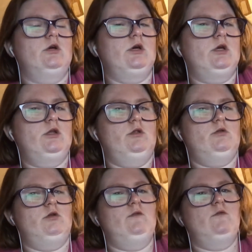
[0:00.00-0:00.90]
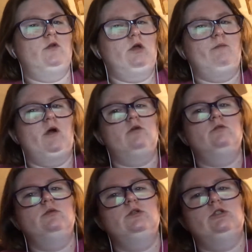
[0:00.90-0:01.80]
I don't even know. I
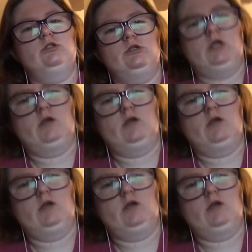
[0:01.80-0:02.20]
probably should